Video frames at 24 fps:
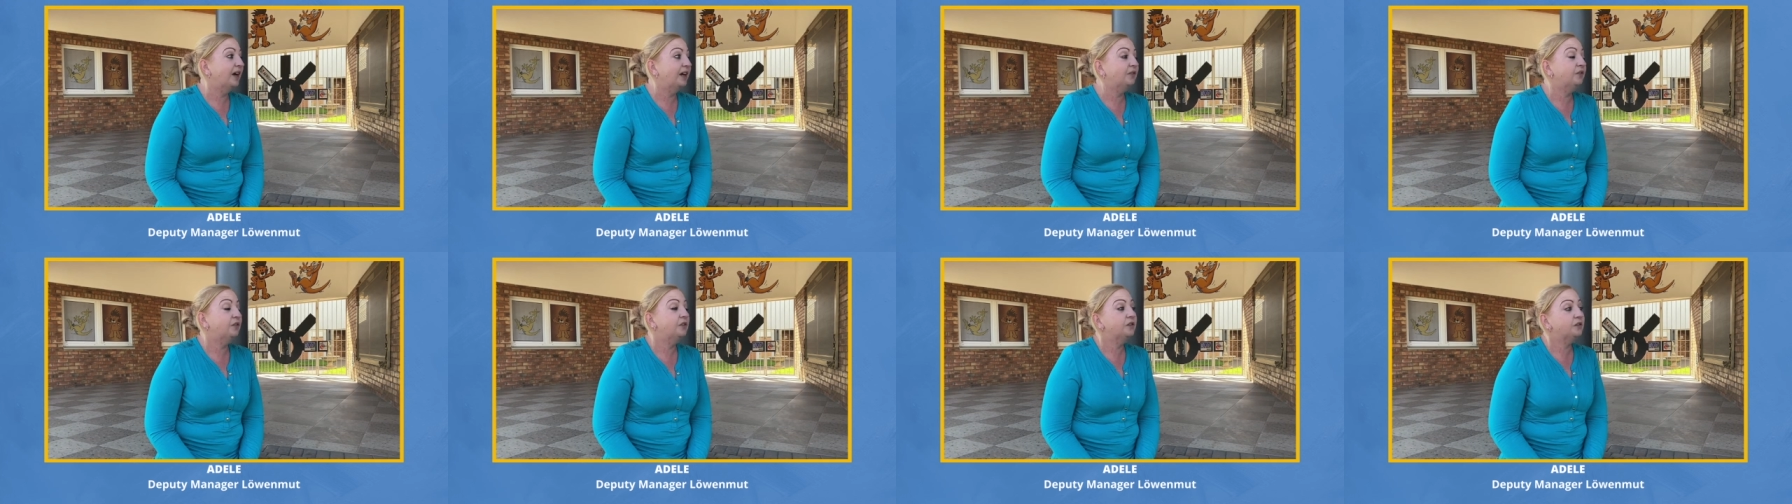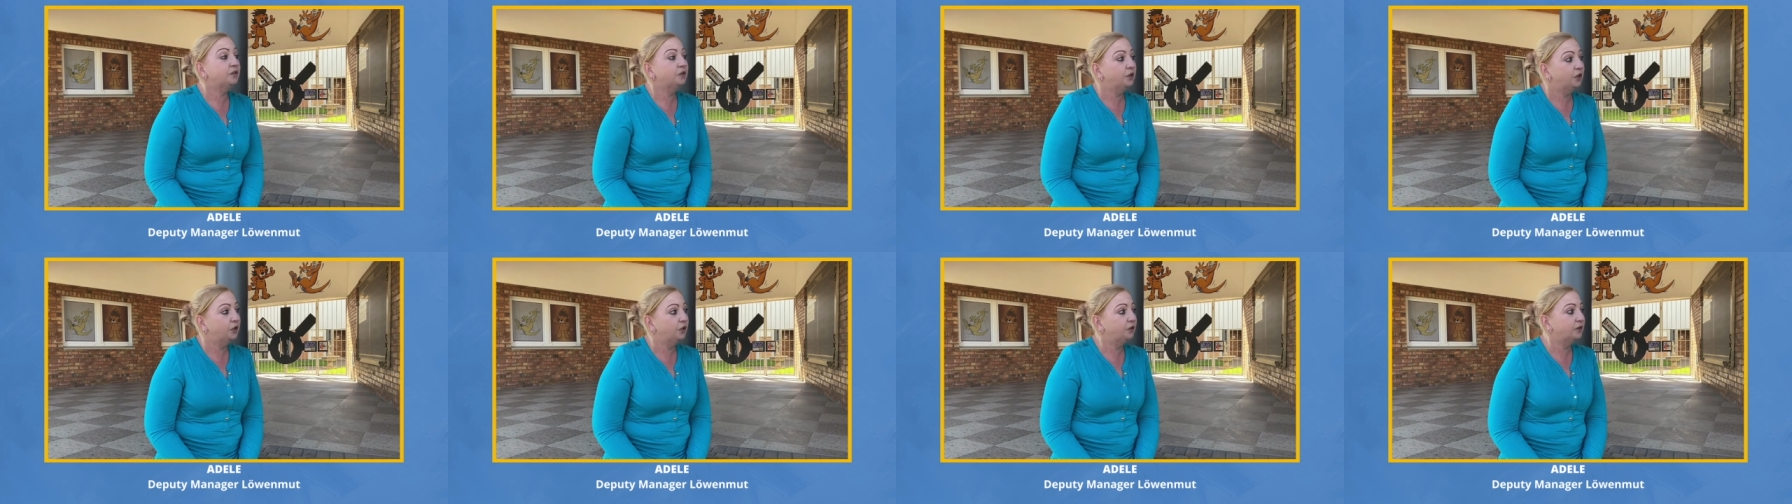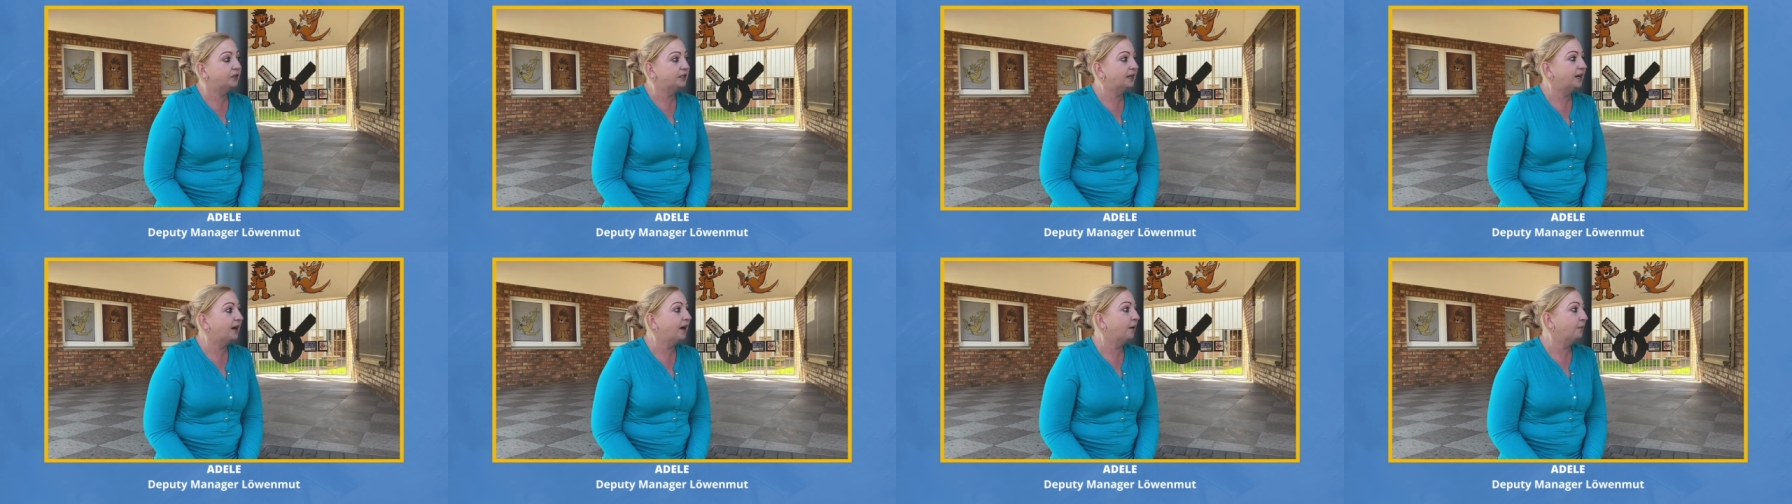at the
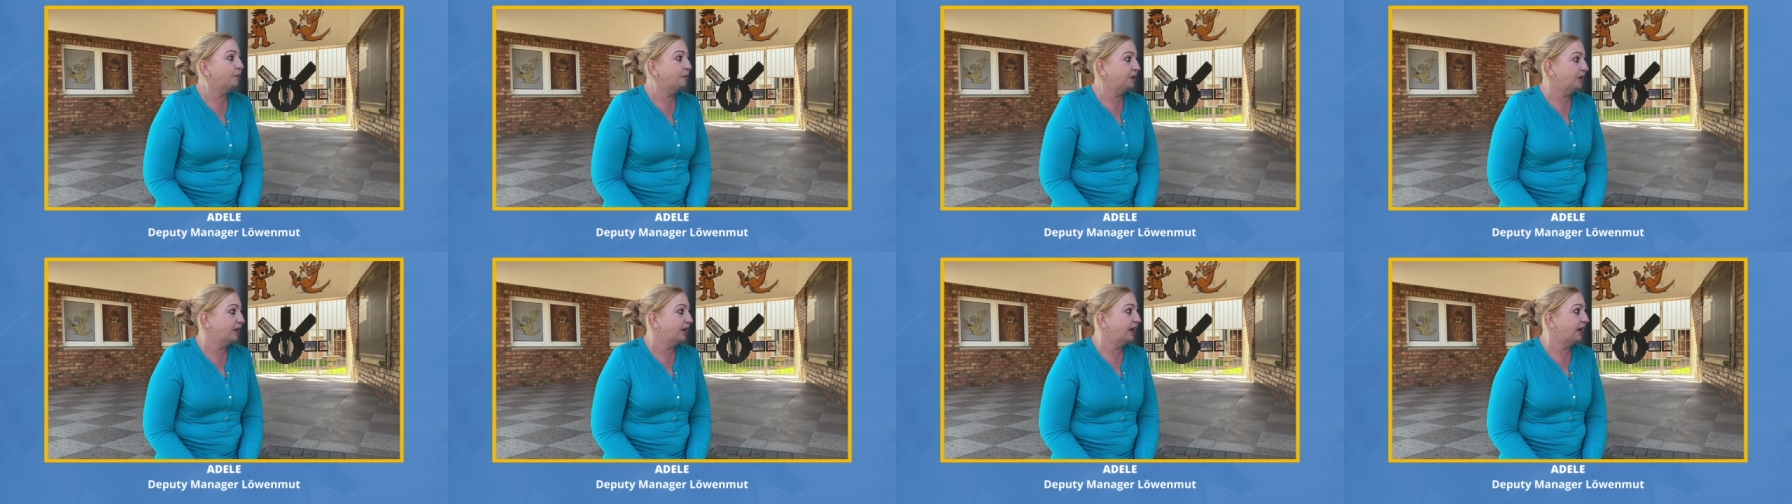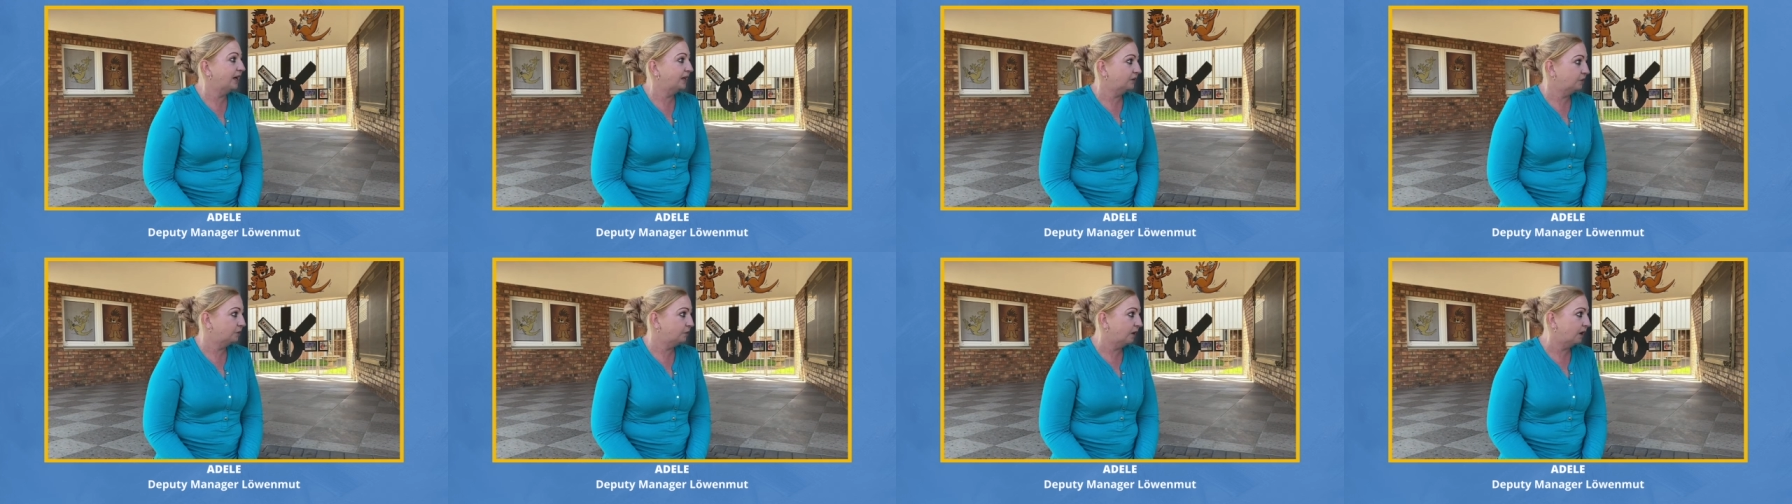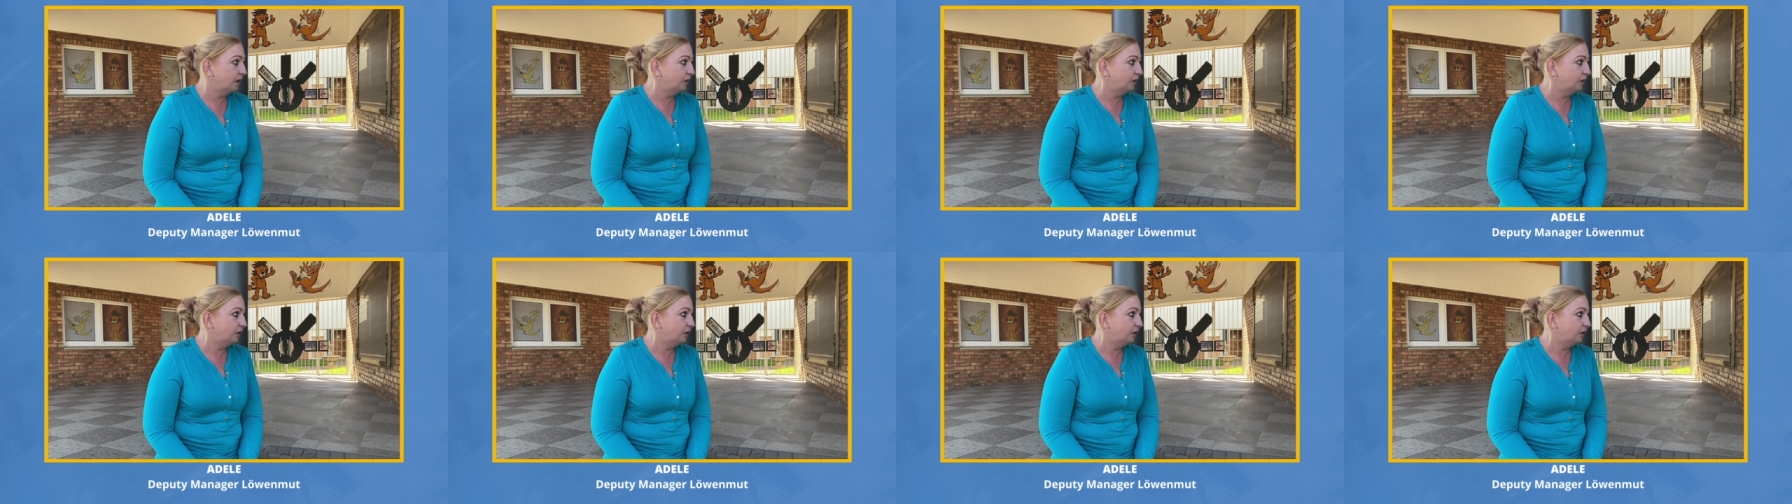security company as